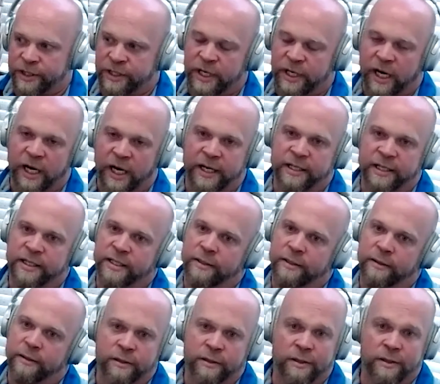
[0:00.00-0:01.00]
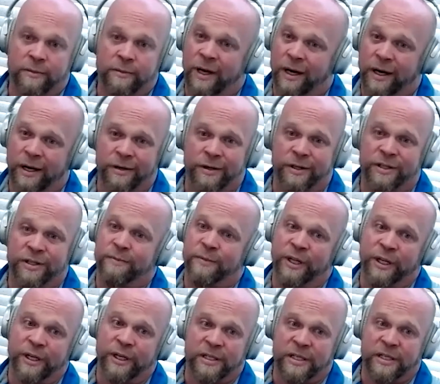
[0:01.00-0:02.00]
There's tons, there's hundreds
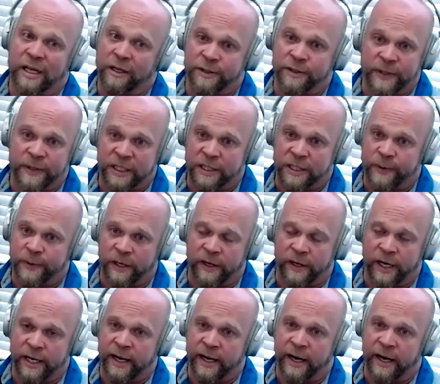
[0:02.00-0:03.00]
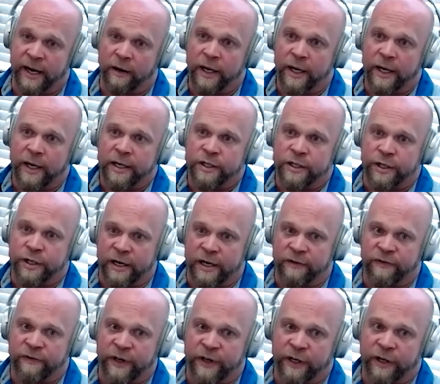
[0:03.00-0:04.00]
of millions of dollars being spent right now
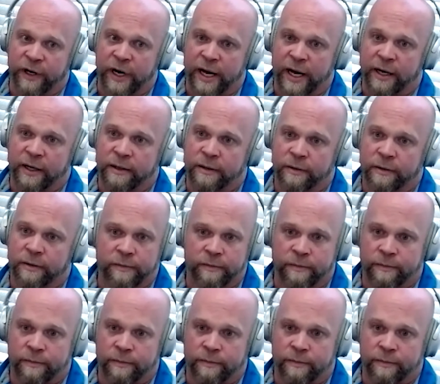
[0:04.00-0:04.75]
trying to figure out